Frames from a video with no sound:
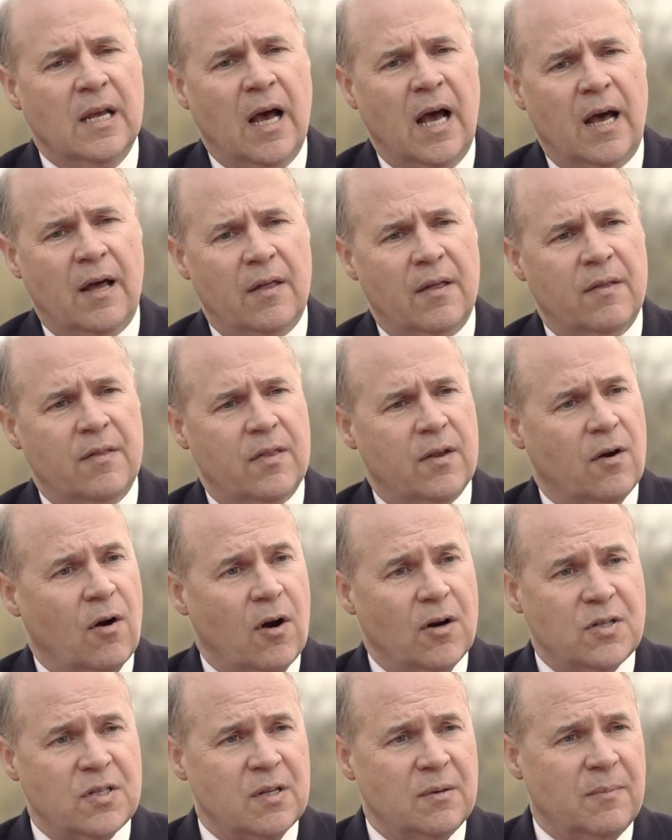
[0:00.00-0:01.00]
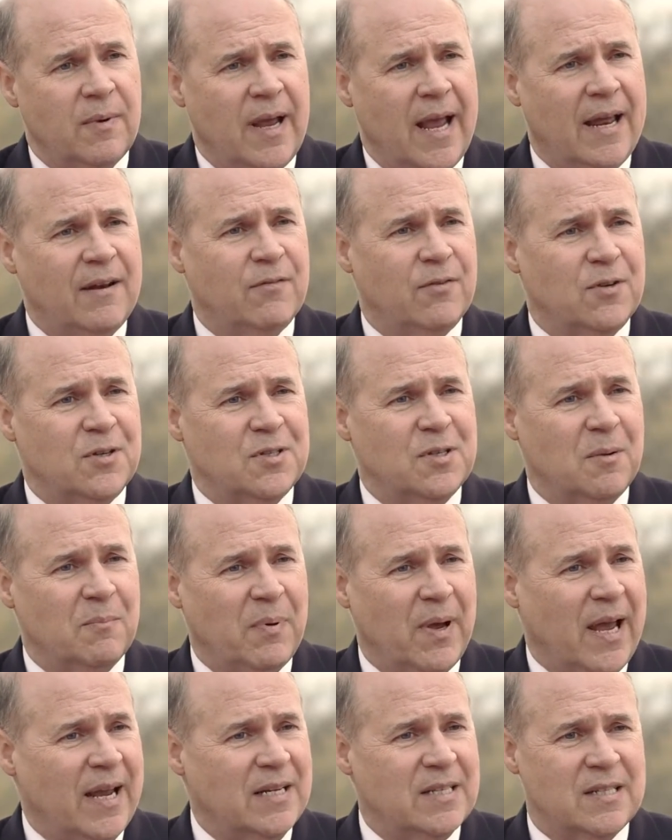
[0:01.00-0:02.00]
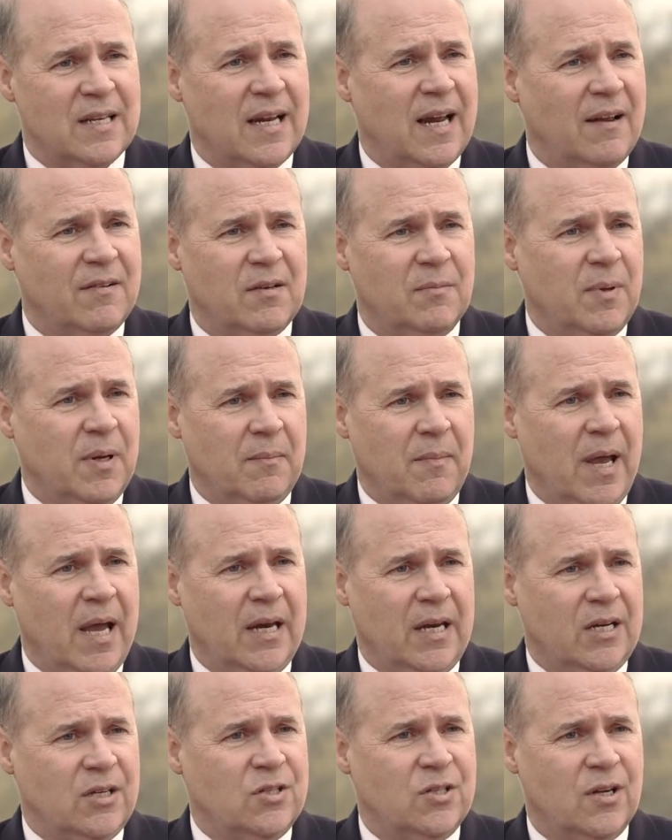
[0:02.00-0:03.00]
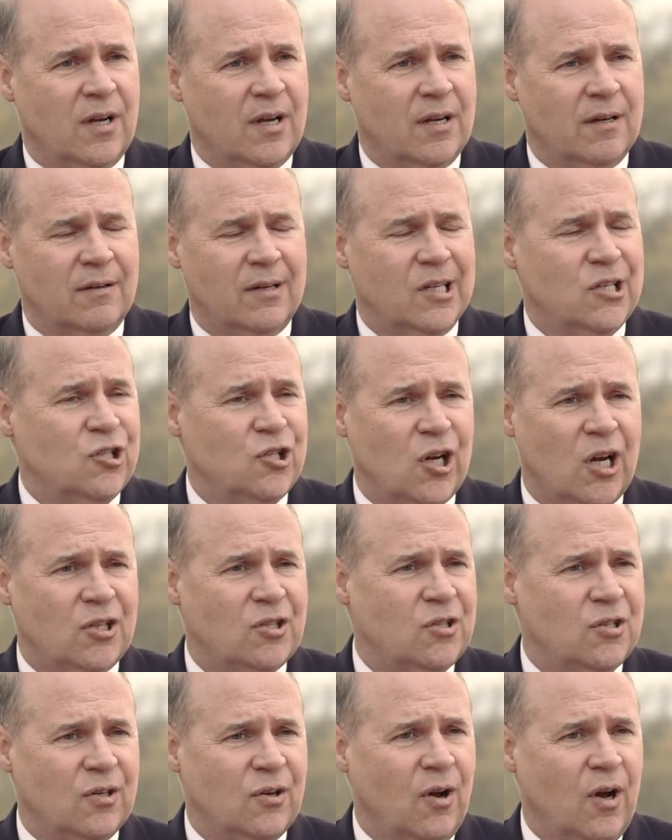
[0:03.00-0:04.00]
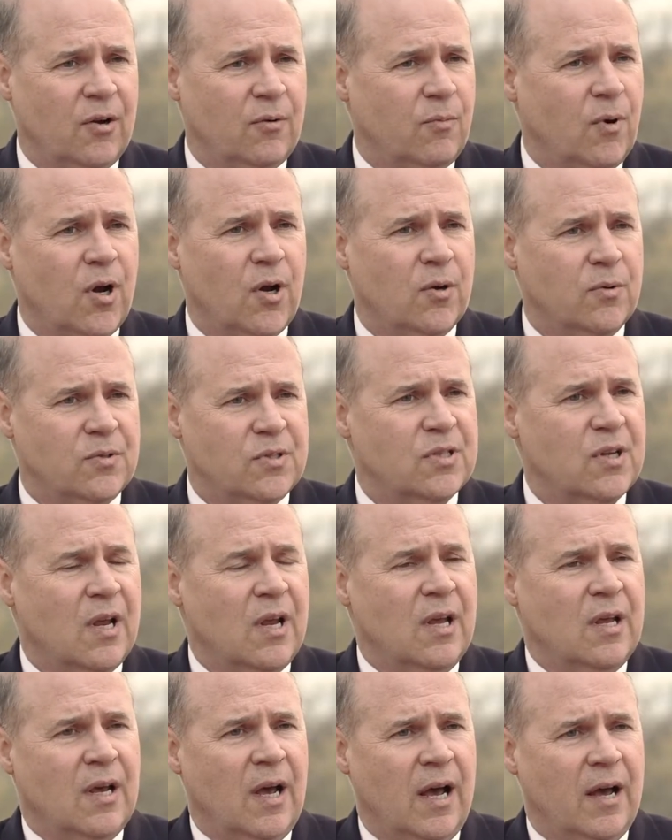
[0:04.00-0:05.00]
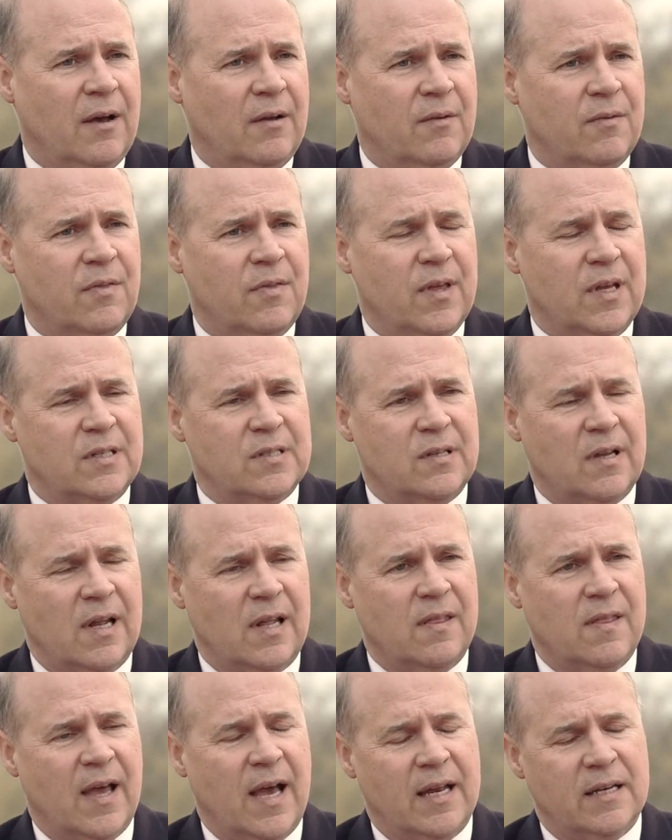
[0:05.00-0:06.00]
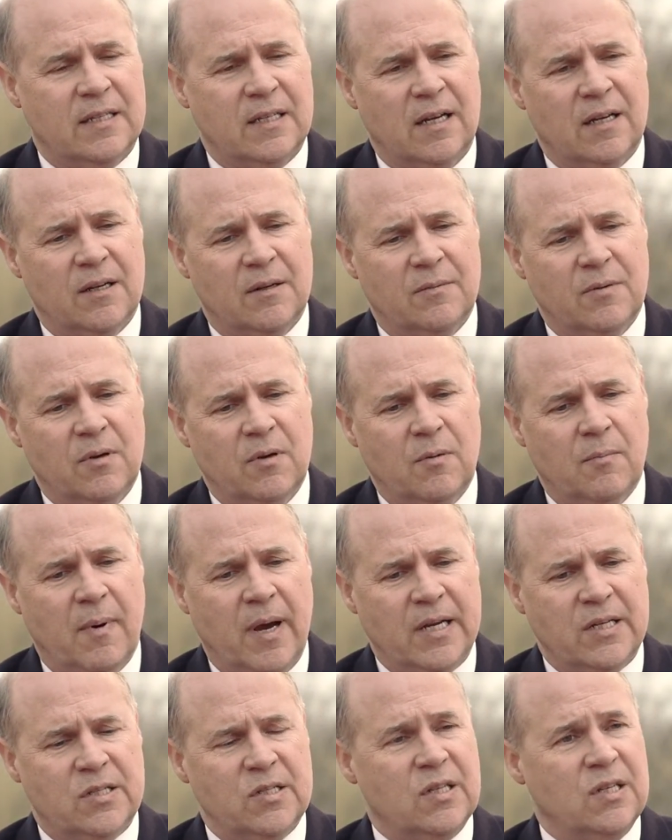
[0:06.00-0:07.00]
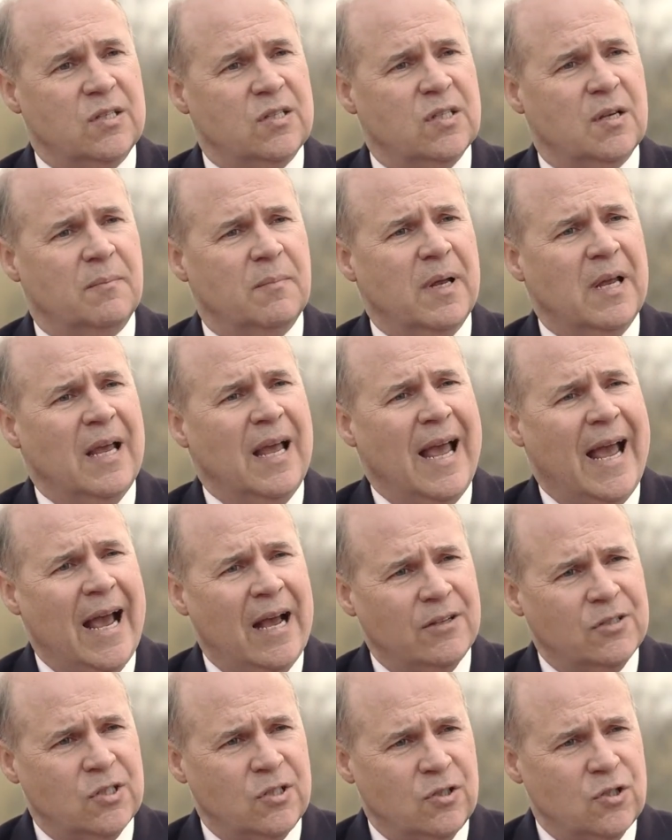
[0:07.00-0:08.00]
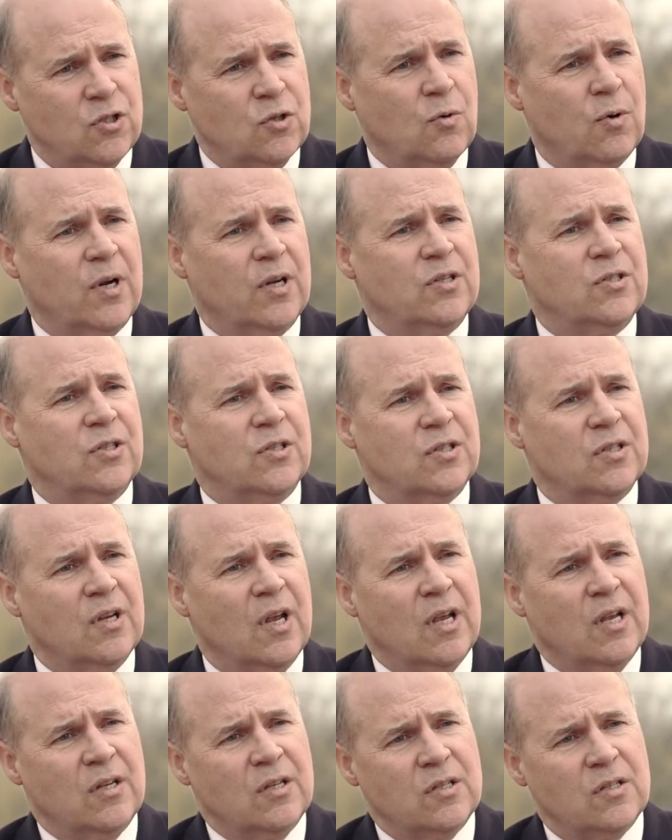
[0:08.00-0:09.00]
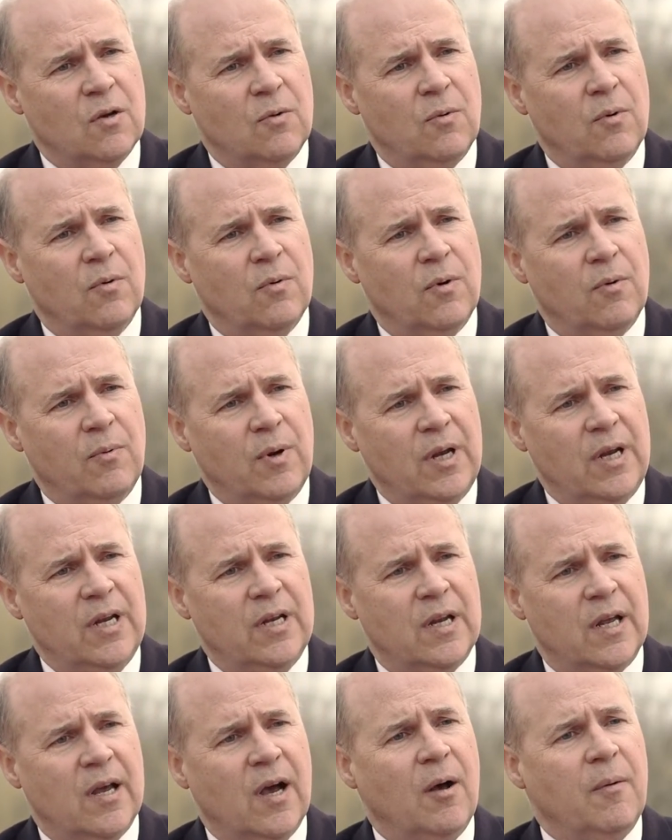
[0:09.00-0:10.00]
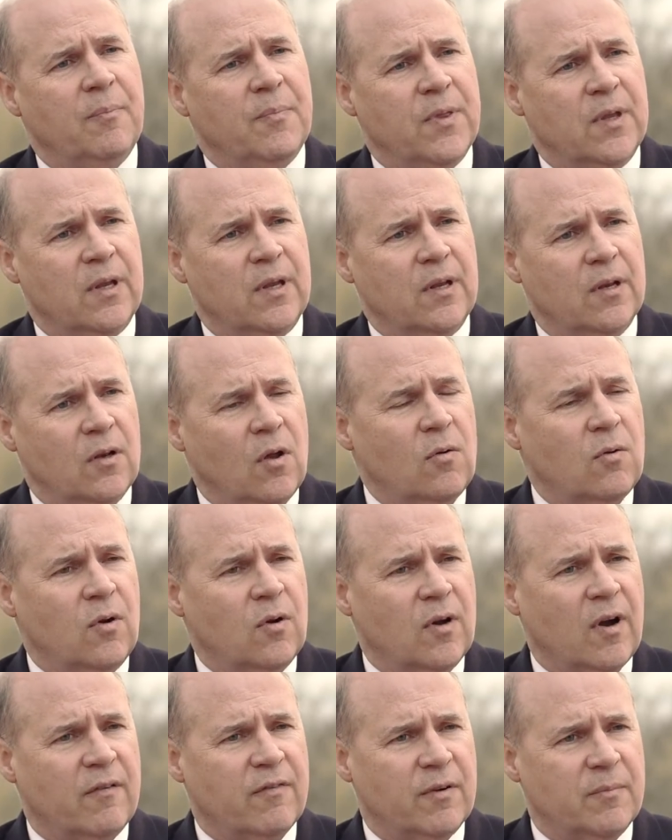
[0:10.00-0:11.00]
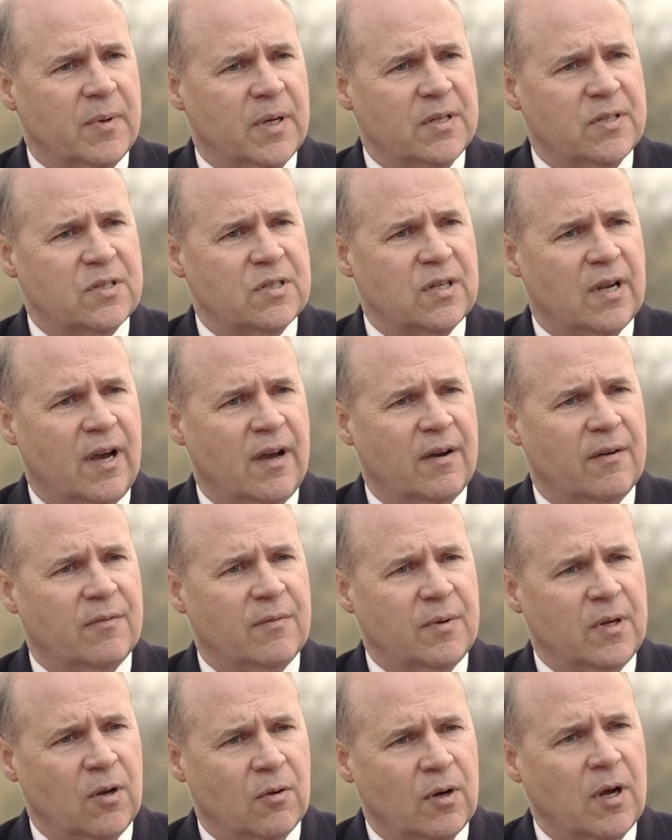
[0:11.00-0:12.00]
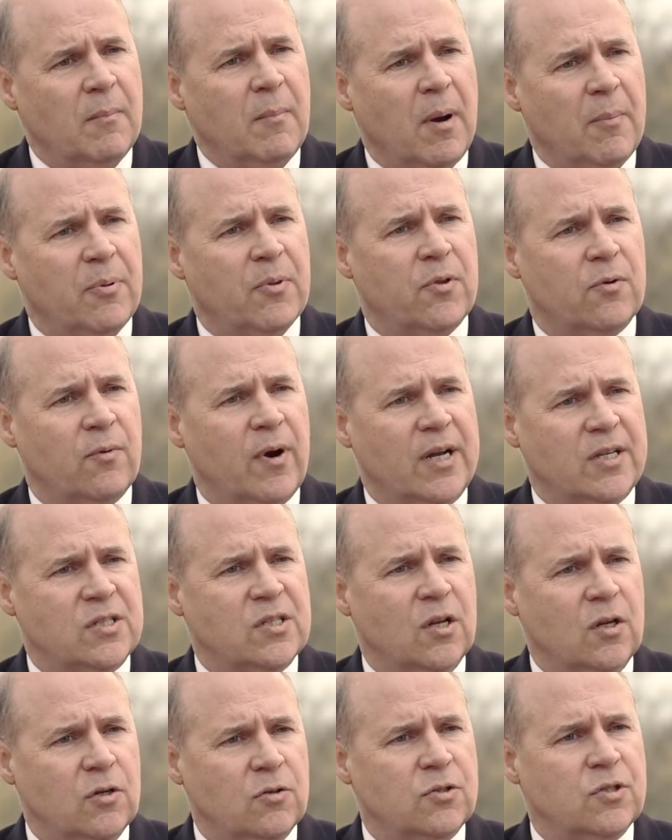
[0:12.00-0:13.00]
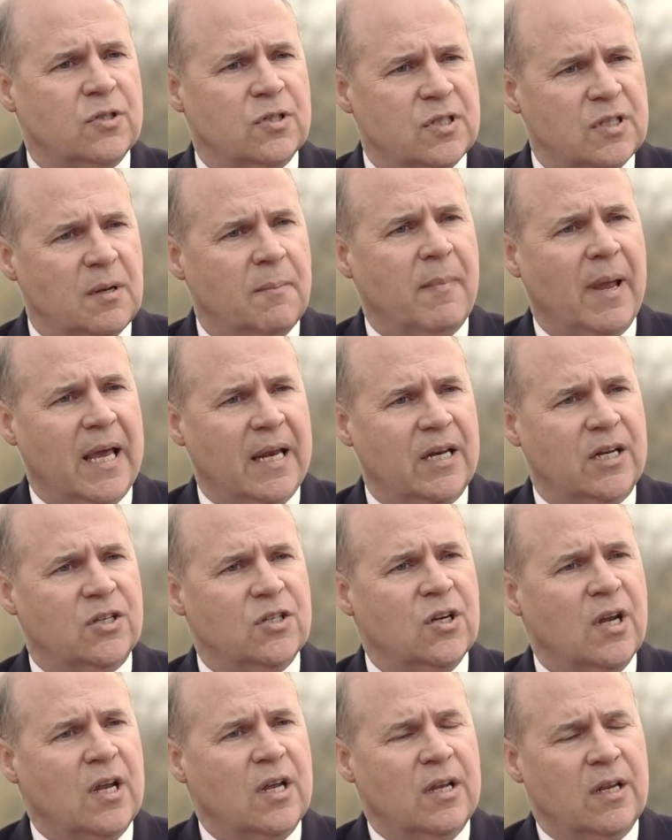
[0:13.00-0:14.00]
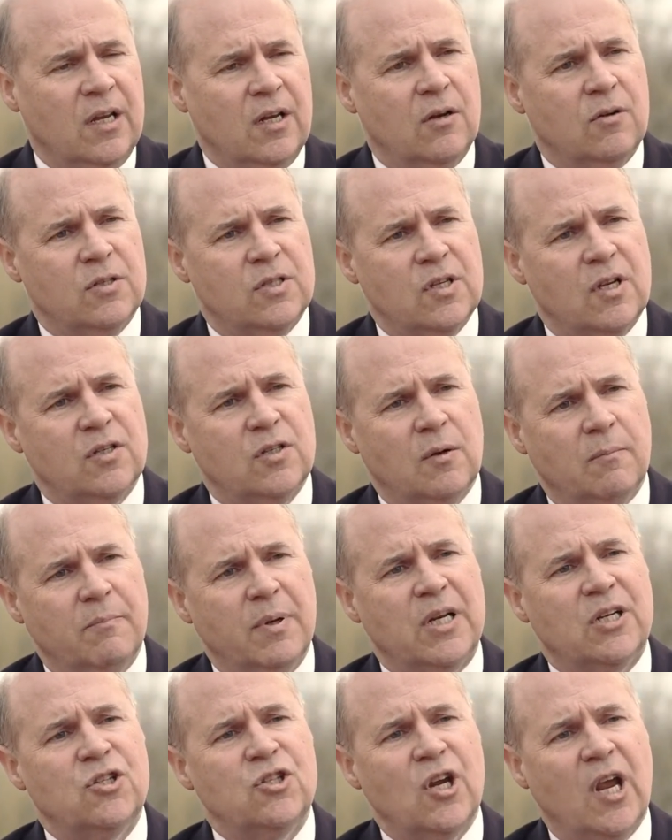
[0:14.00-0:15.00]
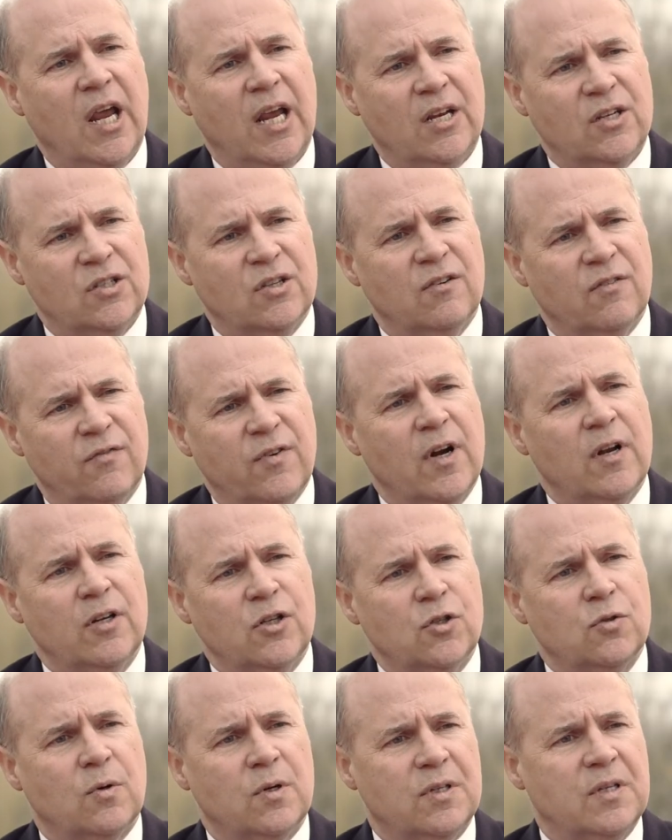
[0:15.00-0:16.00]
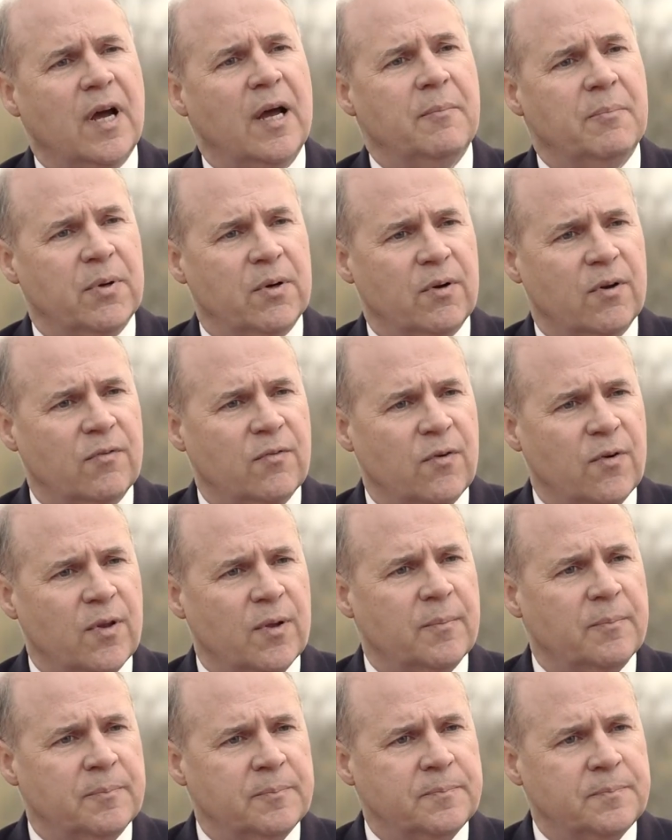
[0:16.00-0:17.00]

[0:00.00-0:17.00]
There are some adverse impacts that have to be managed, congestion on roads, things like that. You might see some housing shortages. So we need to help the local governments come up with the right solutions to manage such a big change in a fairly short time period for them.